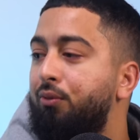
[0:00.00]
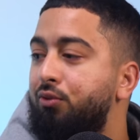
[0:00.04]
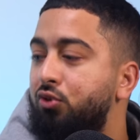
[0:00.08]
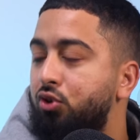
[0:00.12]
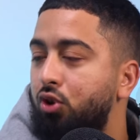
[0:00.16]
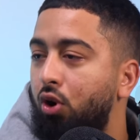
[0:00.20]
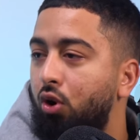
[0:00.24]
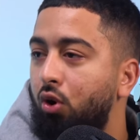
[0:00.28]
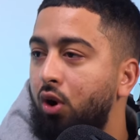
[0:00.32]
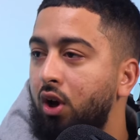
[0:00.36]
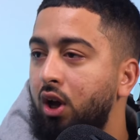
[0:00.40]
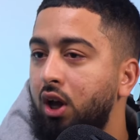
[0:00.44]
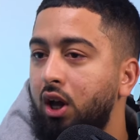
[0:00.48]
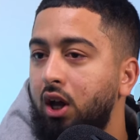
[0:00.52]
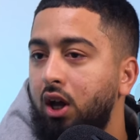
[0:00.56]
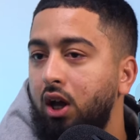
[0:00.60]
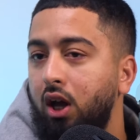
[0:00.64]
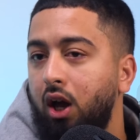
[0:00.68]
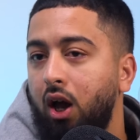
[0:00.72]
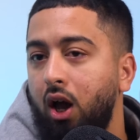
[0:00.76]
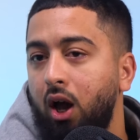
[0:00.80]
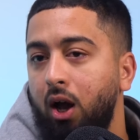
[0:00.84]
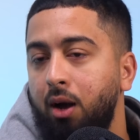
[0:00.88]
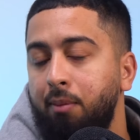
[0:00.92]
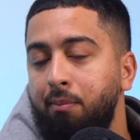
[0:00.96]
So
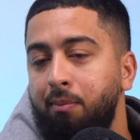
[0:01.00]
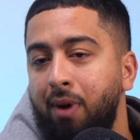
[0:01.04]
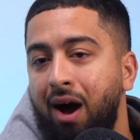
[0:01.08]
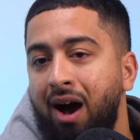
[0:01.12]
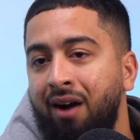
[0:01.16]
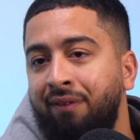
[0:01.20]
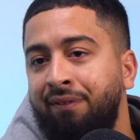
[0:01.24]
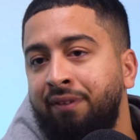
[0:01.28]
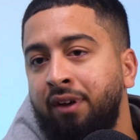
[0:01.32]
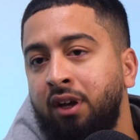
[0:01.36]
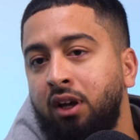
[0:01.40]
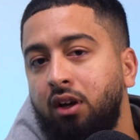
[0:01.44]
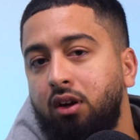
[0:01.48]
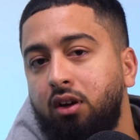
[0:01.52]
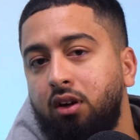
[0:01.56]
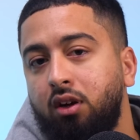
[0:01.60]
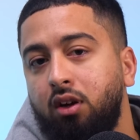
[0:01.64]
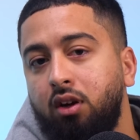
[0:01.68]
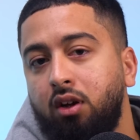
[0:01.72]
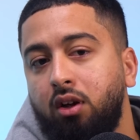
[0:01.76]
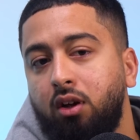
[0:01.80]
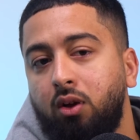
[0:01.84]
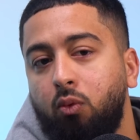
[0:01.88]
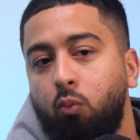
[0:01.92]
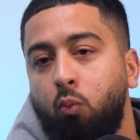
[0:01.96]
um, I think
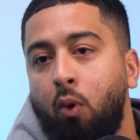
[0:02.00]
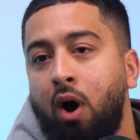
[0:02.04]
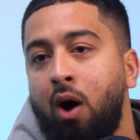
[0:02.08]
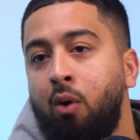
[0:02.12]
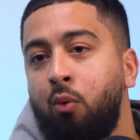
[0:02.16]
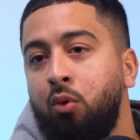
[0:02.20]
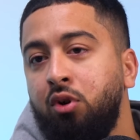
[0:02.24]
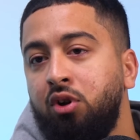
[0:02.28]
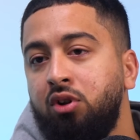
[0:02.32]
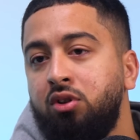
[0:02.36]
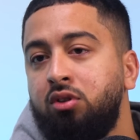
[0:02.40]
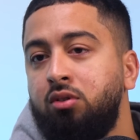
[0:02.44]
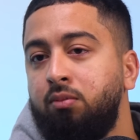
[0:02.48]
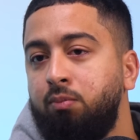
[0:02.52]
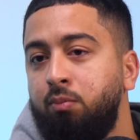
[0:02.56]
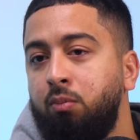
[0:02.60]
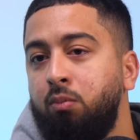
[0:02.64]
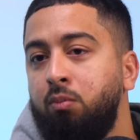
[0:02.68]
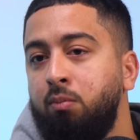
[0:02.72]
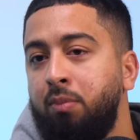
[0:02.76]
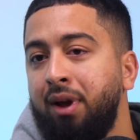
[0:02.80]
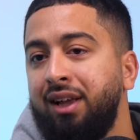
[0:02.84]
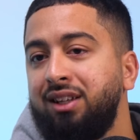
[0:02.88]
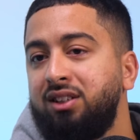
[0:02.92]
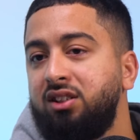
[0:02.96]
what I want to
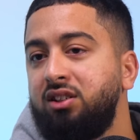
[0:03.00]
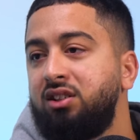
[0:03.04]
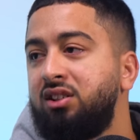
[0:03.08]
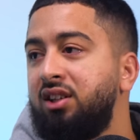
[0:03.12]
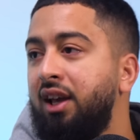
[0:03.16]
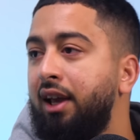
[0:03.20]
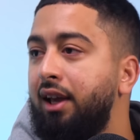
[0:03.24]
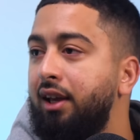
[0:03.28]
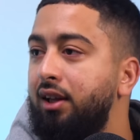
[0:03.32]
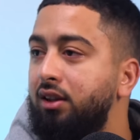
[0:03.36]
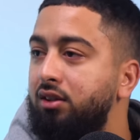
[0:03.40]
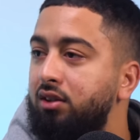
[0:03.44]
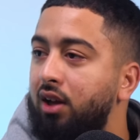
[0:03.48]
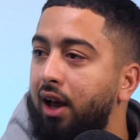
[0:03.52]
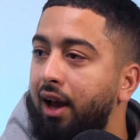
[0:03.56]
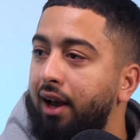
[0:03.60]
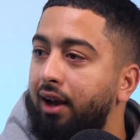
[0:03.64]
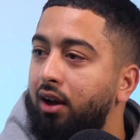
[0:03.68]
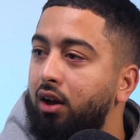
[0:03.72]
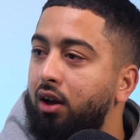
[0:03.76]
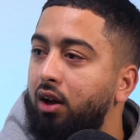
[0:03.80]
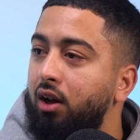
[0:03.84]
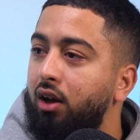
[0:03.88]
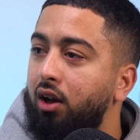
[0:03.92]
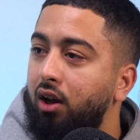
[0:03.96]
basically say is
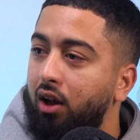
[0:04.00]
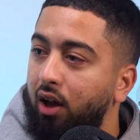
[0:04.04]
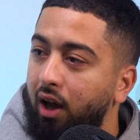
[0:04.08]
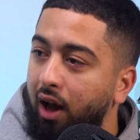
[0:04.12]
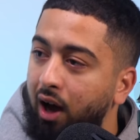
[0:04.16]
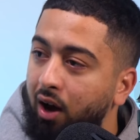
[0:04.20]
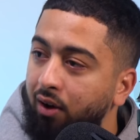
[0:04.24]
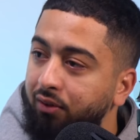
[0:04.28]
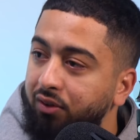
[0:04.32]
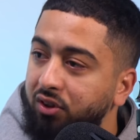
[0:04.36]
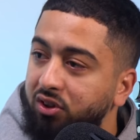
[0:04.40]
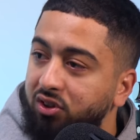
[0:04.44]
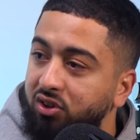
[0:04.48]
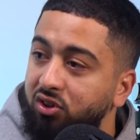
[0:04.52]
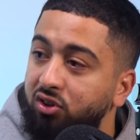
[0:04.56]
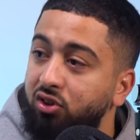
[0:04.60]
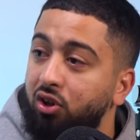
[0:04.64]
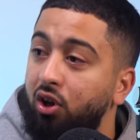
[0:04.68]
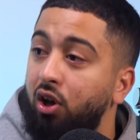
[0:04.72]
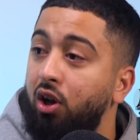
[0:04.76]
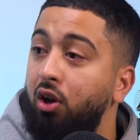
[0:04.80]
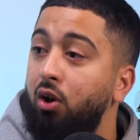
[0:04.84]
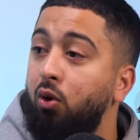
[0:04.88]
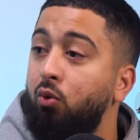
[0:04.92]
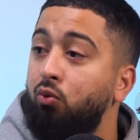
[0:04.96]
like oh, this is
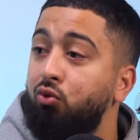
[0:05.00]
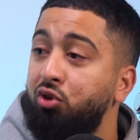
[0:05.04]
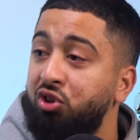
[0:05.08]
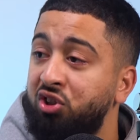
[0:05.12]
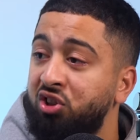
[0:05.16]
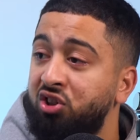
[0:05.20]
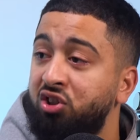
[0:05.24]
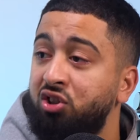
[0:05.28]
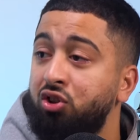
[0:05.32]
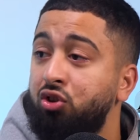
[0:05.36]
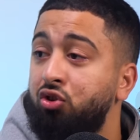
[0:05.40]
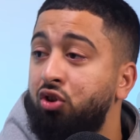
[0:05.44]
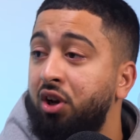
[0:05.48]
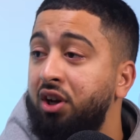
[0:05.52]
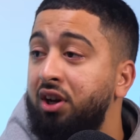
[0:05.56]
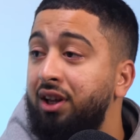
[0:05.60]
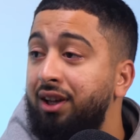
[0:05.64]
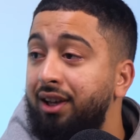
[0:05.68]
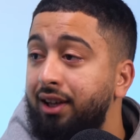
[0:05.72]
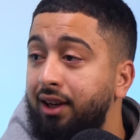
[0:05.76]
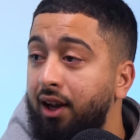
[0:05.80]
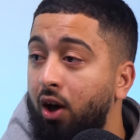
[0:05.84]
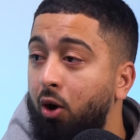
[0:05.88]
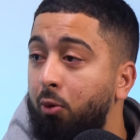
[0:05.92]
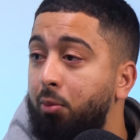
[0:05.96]
resistance training
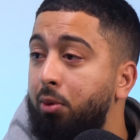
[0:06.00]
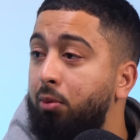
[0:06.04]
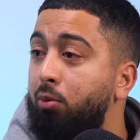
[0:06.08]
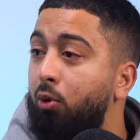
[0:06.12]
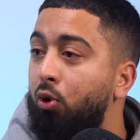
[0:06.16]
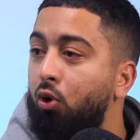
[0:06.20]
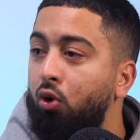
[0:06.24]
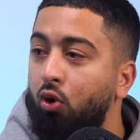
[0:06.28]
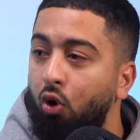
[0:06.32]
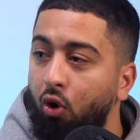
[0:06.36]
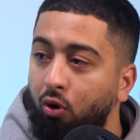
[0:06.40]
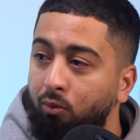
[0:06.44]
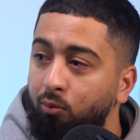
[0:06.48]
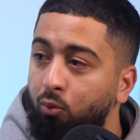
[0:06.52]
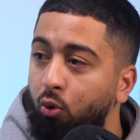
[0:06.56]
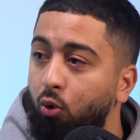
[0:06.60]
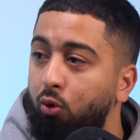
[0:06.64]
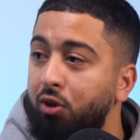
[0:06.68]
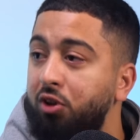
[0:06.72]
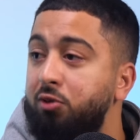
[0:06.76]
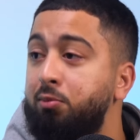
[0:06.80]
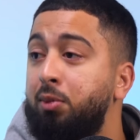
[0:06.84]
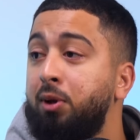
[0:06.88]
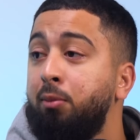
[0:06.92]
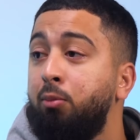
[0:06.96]
can help people a lot more.
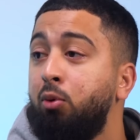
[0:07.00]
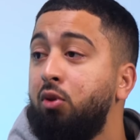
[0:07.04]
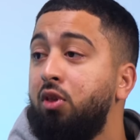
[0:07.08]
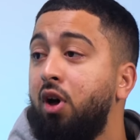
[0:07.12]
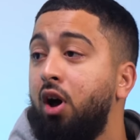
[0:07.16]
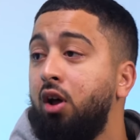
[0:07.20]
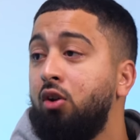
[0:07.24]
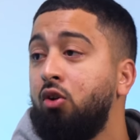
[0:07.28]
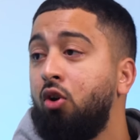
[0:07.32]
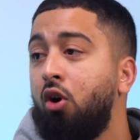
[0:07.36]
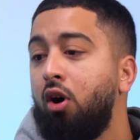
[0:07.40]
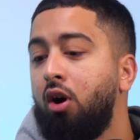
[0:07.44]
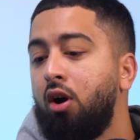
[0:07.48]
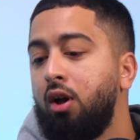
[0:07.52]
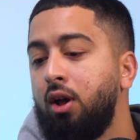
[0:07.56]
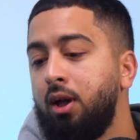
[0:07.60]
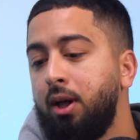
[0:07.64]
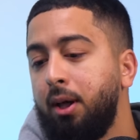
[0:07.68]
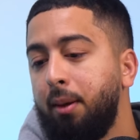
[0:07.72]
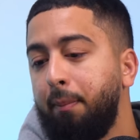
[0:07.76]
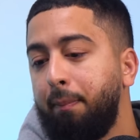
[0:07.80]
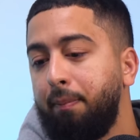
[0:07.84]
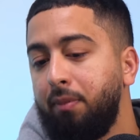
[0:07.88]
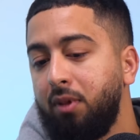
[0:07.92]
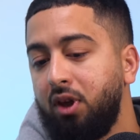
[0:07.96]
There's people that are not
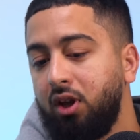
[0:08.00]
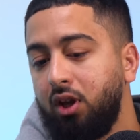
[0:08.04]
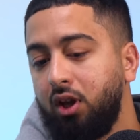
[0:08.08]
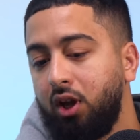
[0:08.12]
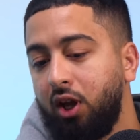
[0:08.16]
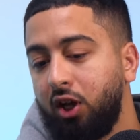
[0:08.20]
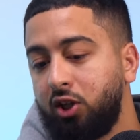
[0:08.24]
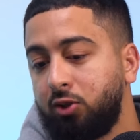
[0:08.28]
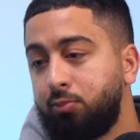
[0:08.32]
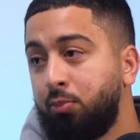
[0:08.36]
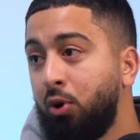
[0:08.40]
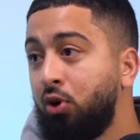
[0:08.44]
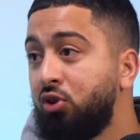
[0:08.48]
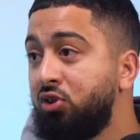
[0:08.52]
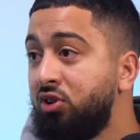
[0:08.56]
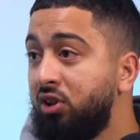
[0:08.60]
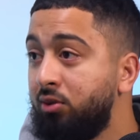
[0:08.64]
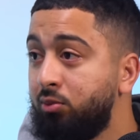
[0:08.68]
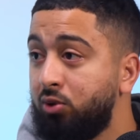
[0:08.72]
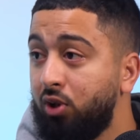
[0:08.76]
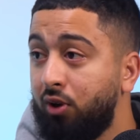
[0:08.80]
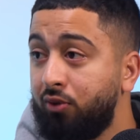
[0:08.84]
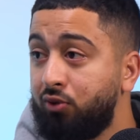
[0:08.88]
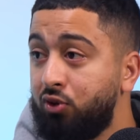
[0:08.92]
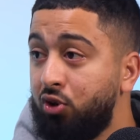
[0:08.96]
exposing
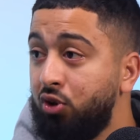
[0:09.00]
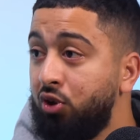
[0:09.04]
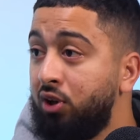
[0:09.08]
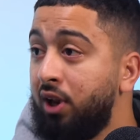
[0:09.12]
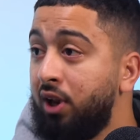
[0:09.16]
themselves to